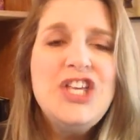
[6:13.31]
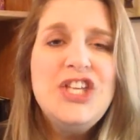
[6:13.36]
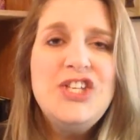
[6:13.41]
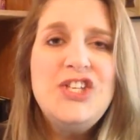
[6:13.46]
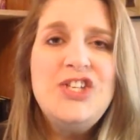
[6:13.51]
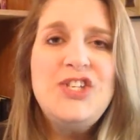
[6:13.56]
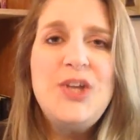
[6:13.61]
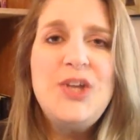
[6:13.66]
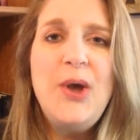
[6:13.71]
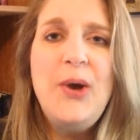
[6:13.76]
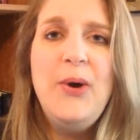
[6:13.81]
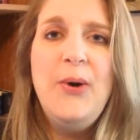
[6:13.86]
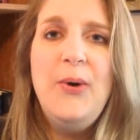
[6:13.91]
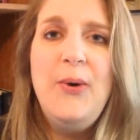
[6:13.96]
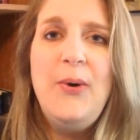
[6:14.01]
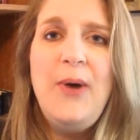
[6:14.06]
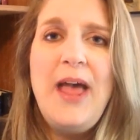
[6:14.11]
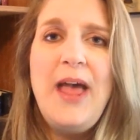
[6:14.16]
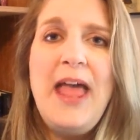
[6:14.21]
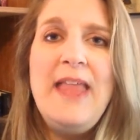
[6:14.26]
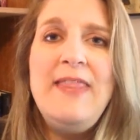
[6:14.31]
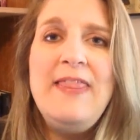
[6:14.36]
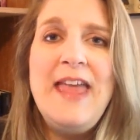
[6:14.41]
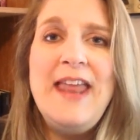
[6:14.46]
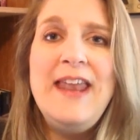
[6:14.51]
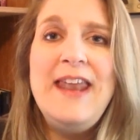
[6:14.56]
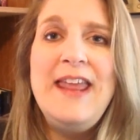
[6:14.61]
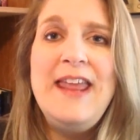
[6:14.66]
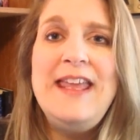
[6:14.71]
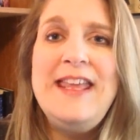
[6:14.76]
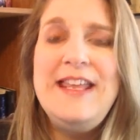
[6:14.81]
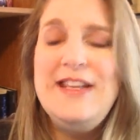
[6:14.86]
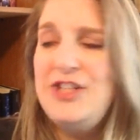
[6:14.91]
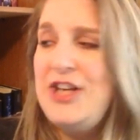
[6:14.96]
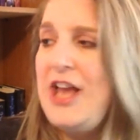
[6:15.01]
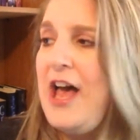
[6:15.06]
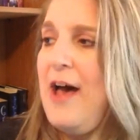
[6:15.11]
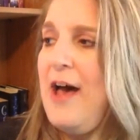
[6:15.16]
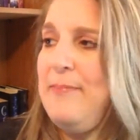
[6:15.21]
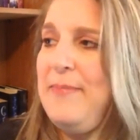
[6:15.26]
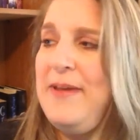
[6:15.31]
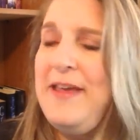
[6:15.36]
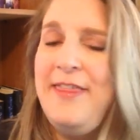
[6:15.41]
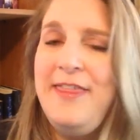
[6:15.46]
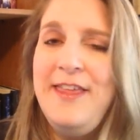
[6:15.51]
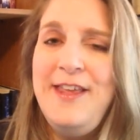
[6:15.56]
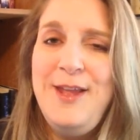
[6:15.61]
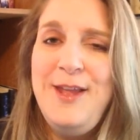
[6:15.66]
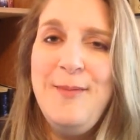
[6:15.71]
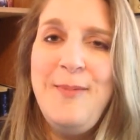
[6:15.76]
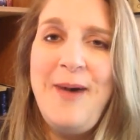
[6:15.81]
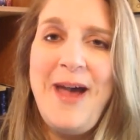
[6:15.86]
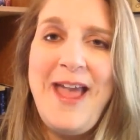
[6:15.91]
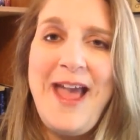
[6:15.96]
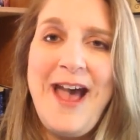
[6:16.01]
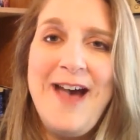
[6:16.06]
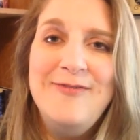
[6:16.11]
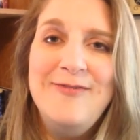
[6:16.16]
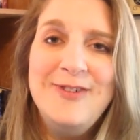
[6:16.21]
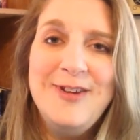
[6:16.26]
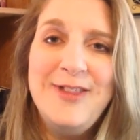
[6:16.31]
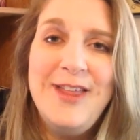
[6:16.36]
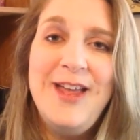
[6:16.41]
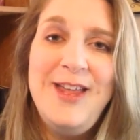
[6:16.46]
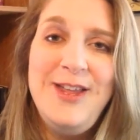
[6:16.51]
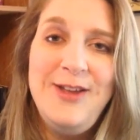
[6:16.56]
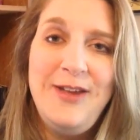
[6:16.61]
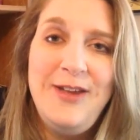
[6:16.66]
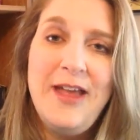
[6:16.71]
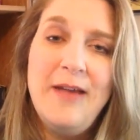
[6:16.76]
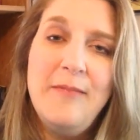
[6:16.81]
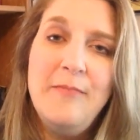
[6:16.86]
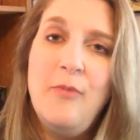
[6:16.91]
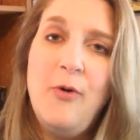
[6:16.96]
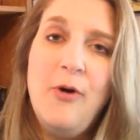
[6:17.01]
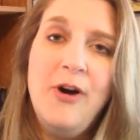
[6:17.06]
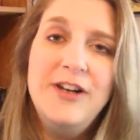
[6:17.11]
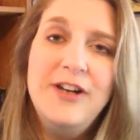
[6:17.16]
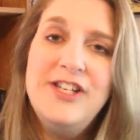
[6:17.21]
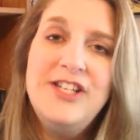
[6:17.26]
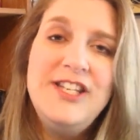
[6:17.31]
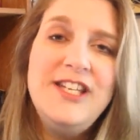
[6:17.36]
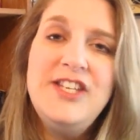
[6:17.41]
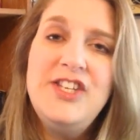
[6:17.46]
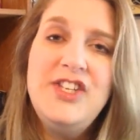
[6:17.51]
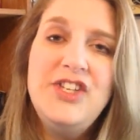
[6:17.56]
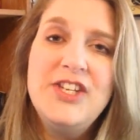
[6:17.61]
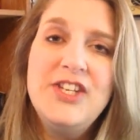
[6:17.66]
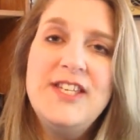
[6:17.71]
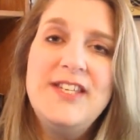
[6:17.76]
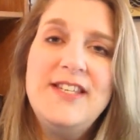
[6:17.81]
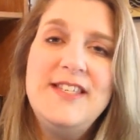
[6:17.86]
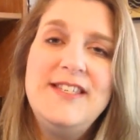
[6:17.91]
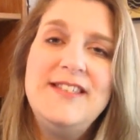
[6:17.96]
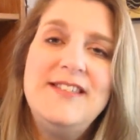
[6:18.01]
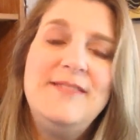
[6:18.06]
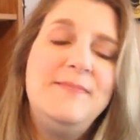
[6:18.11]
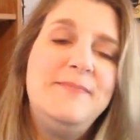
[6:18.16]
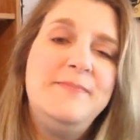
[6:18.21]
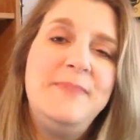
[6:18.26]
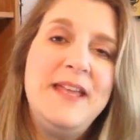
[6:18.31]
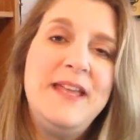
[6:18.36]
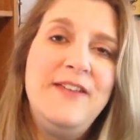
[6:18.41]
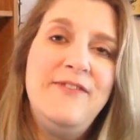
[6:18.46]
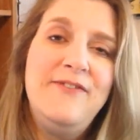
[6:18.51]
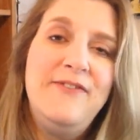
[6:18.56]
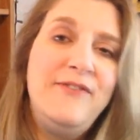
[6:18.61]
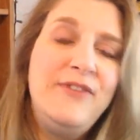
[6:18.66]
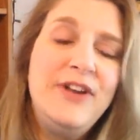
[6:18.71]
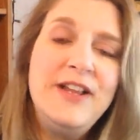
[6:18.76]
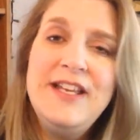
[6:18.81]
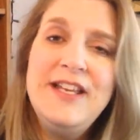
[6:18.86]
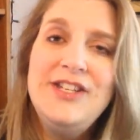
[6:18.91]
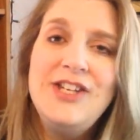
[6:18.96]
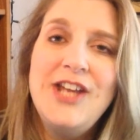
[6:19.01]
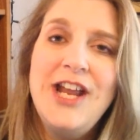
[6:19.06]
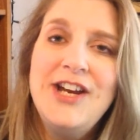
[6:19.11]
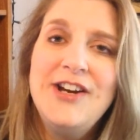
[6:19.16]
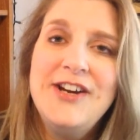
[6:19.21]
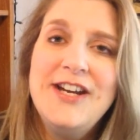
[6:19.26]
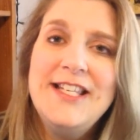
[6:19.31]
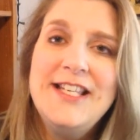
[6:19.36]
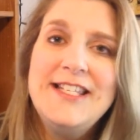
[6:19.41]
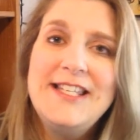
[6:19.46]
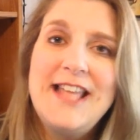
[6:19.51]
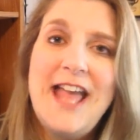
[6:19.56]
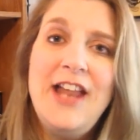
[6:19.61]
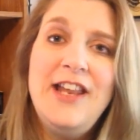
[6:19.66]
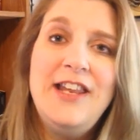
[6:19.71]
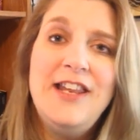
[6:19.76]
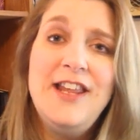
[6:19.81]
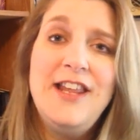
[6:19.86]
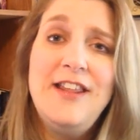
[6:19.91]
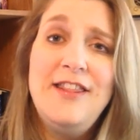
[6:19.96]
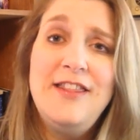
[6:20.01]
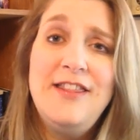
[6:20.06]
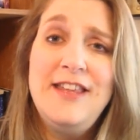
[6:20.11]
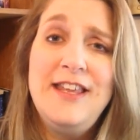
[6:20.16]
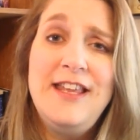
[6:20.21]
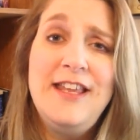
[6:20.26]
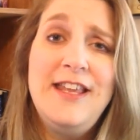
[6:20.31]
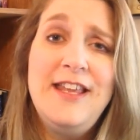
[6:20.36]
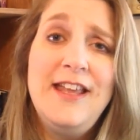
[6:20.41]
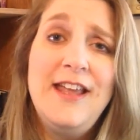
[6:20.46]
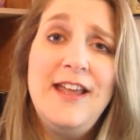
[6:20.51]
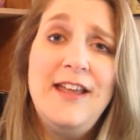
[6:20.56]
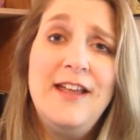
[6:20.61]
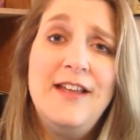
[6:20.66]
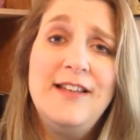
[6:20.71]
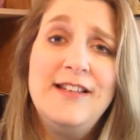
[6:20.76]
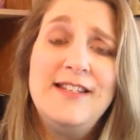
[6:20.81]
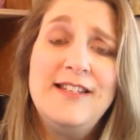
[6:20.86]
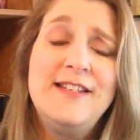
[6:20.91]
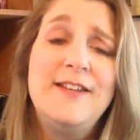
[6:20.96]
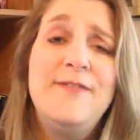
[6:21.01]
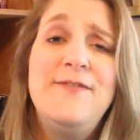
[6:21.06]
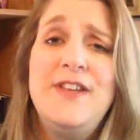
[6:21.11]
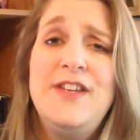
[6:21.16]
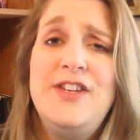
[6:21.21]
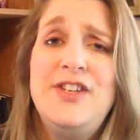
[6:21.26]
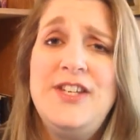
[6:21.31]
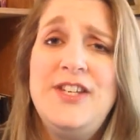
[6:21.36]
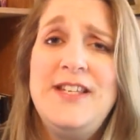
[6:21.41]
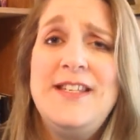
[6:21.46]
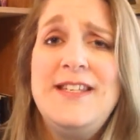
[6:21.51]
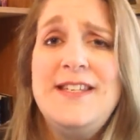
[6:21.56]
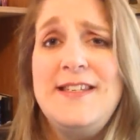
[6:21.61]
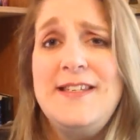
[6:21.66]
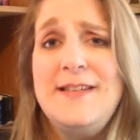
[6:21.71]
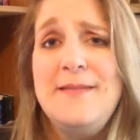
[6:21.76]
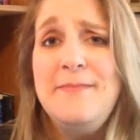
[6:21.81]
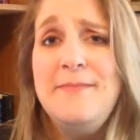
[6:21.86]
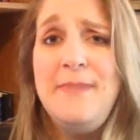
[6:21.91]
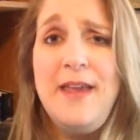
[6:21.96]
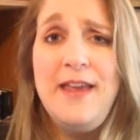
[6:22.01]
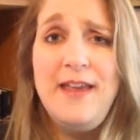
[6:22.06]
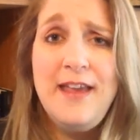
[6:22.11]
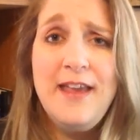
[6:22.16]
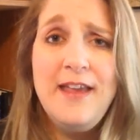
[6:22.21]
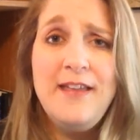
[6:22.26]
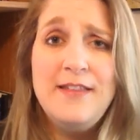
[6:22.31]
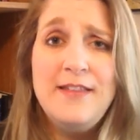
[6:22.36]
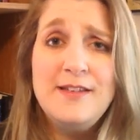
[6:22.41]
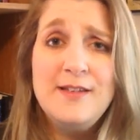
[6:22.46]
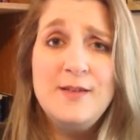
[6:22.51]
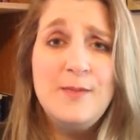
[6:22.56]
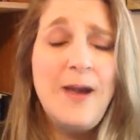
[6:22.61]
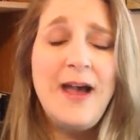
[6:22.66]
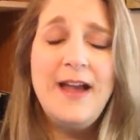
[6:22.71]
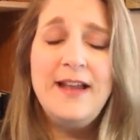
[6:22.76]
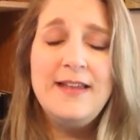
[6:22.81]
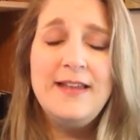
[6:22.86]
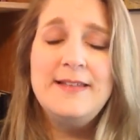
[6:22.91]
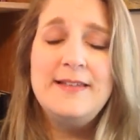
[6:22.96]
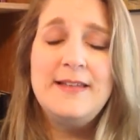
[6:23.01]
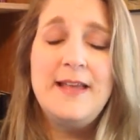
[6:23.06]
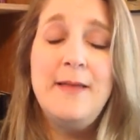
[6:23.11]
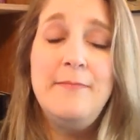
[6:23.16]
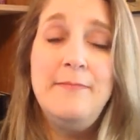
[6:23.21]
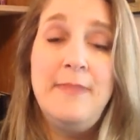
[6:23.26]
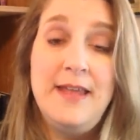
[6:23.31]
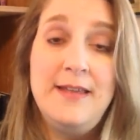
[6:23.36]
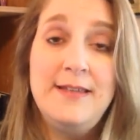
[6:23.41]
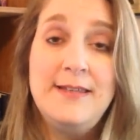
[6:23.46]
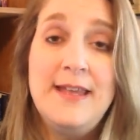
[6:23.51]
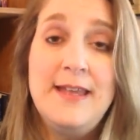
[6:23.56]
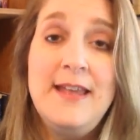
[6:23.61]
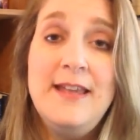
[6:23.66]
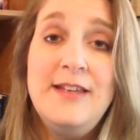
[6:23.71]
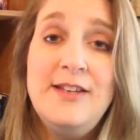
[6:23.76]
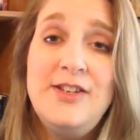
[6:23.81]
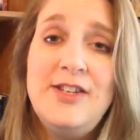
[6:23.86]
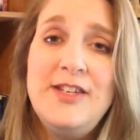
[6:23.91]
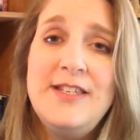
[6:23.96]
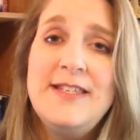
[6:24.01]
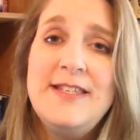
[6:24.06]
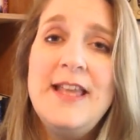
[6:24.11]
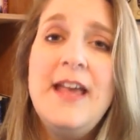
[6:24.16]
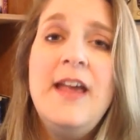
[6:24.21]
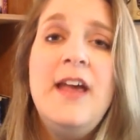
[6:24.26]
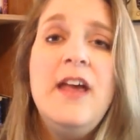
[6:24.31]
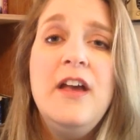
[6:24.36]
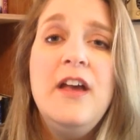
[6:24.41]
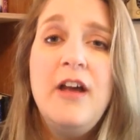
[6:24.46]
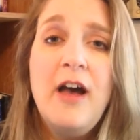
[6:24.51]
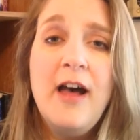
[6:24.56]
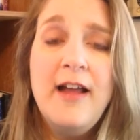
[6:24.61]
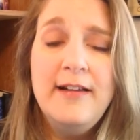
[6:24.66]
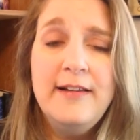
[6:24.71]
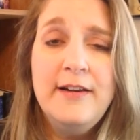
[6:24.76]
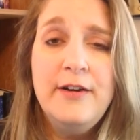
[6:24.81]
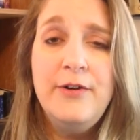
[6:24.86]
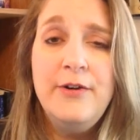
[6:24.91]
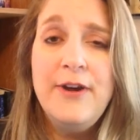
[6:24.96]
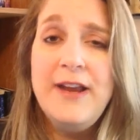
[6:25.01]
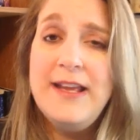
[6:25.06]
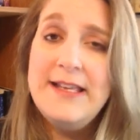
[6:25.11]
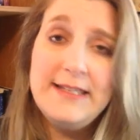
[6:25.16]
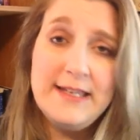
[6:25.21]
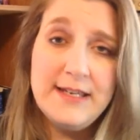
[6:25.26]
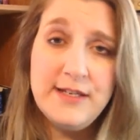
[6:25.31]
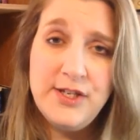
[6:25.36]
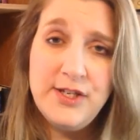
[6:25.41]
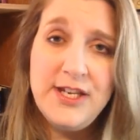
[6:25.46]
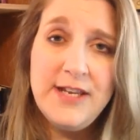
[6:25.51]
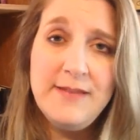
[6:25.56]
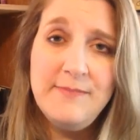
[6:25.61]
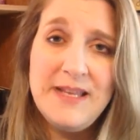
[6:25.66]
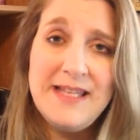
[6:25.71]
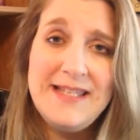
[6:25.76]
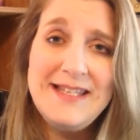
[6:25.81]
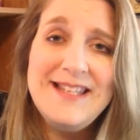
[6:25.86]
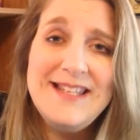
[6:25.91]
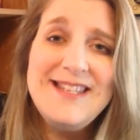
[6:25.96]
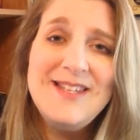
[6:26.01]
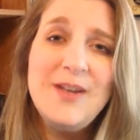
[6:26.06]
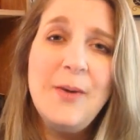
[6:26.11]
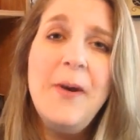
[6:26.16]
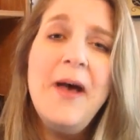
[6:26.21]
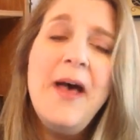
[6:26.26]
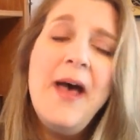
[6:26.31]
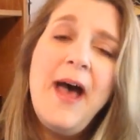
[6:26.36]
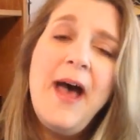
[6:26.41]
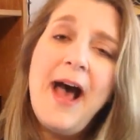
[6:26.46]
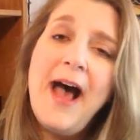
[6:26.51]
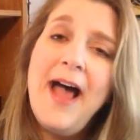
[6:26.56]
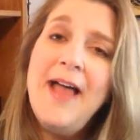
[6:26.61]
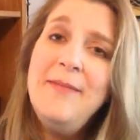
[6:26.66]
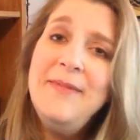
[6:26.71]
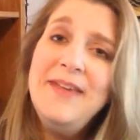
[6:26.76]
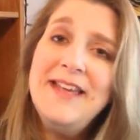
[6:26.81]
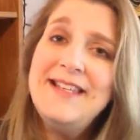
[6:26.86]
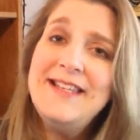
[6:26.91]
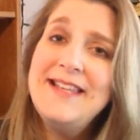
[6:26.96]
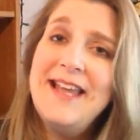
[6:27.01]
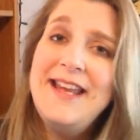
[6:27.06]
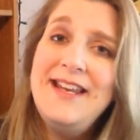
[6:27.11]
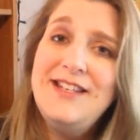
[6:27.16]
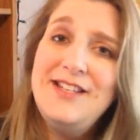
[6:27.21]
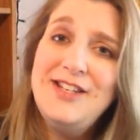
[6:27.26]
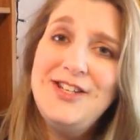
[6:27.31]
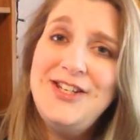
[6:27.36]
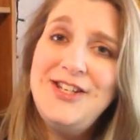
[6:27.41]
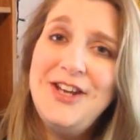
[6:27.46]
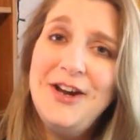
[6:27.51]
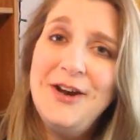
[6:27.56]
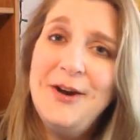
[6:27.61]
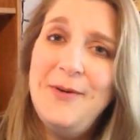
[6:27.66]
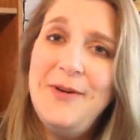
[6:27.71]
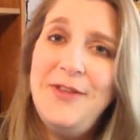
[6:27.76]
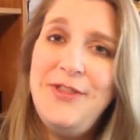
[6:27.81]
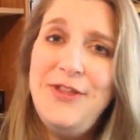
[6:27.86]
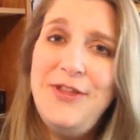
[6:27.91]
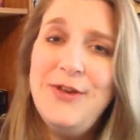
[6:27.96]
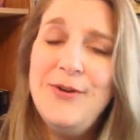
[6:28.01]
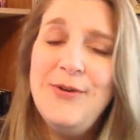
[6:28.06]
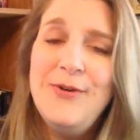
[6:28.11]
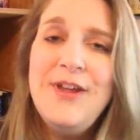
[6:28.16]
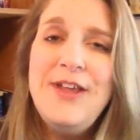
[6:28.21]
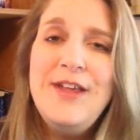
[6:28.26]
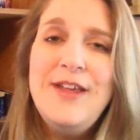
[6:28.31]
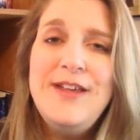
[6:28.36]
So, and then each copy I think you buy after that, you get more. She's just being really generous, and the stuff that she's making, the swag, is amazing. She's gone a little crazy and she admits it. So I am excited to share it with you.